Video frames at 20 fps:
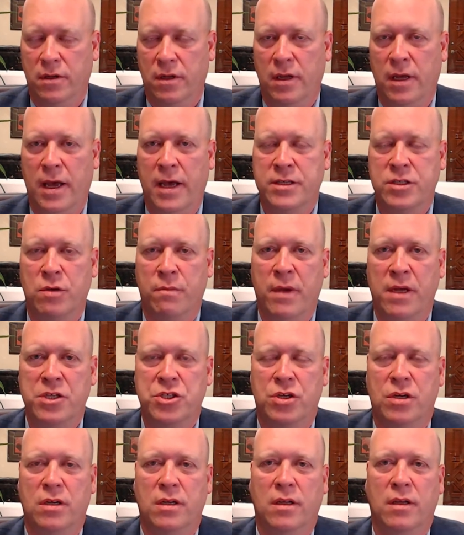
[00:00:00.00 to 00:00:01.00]
As you
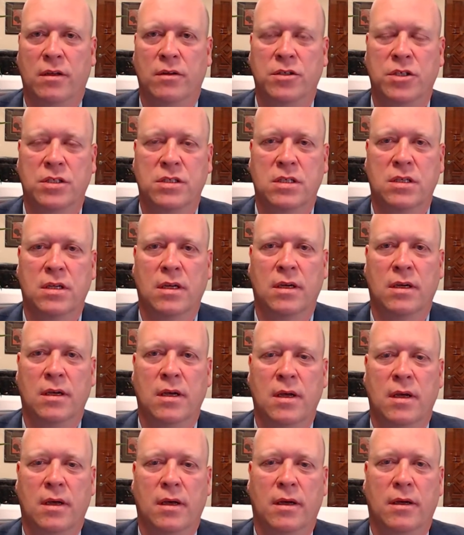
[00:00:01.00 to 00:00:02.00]
mentioned, just
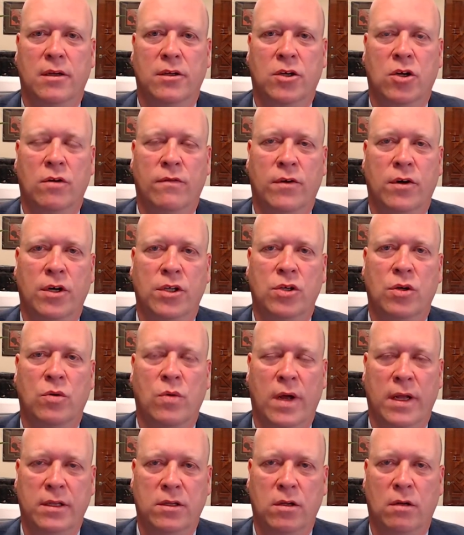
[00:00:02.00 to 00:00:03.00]
convert it to a
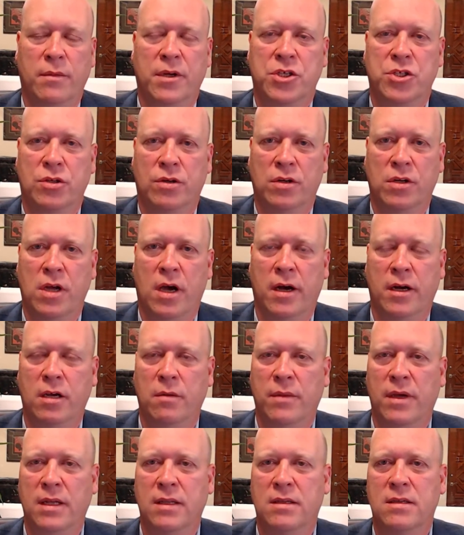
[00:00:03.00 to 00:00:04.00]
rental, make sure to
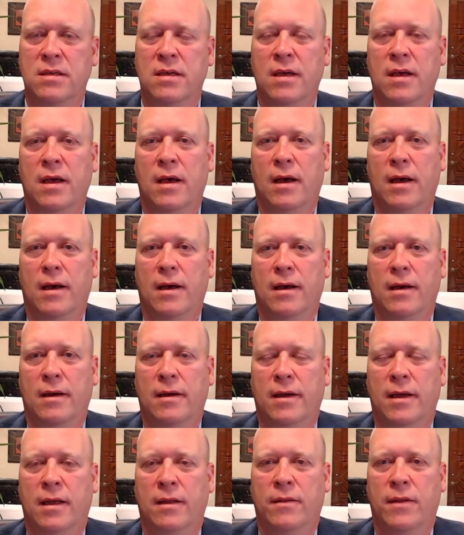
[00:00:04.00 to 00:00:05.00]
document,
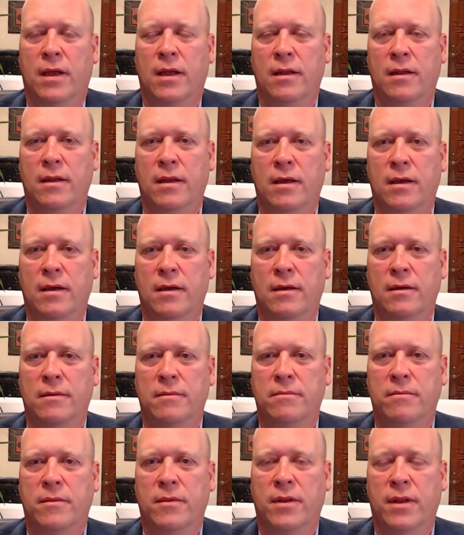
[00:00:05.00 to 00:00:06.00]
and then
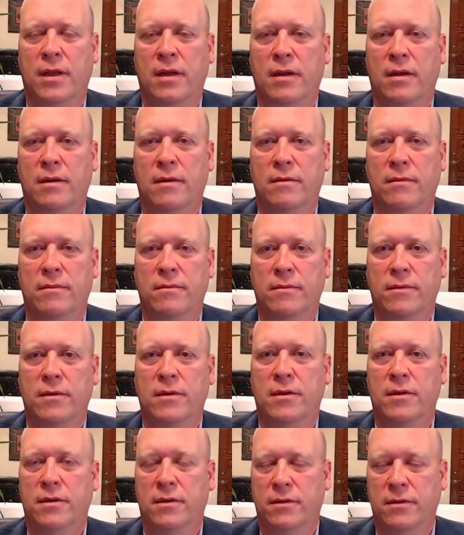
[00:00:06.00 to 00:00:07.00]

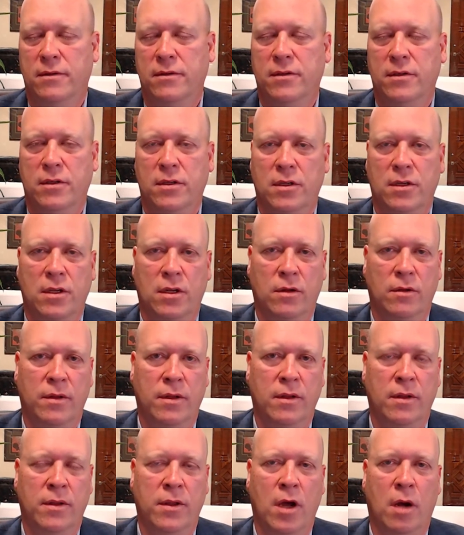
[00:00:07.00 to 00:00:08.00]

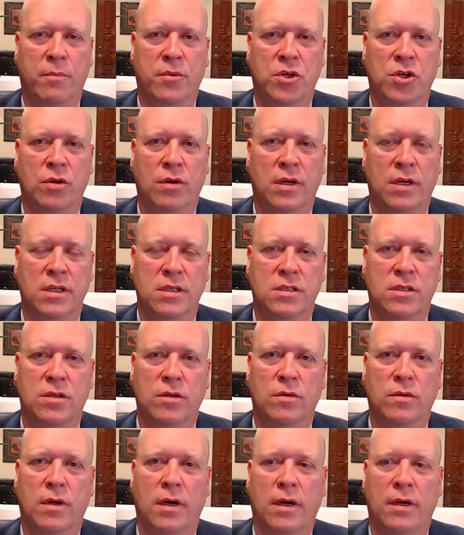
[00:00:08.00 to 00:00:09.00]
the opportunities
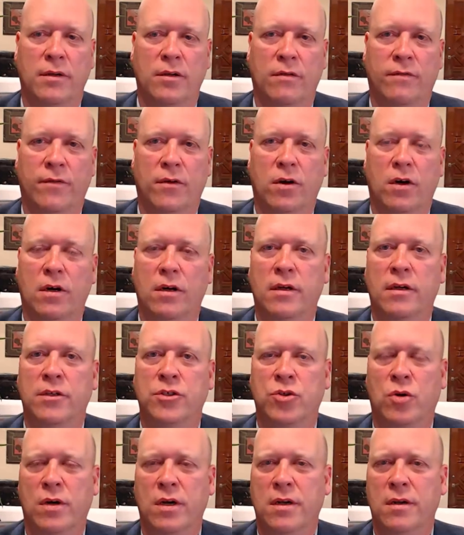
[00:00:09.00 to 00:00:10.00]
to defer.
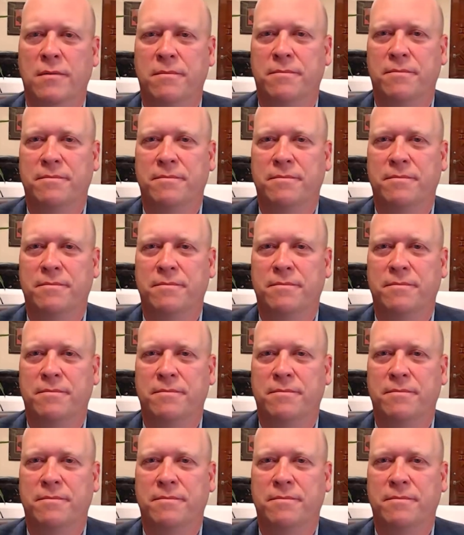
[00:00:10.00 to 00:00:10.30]
Jordan?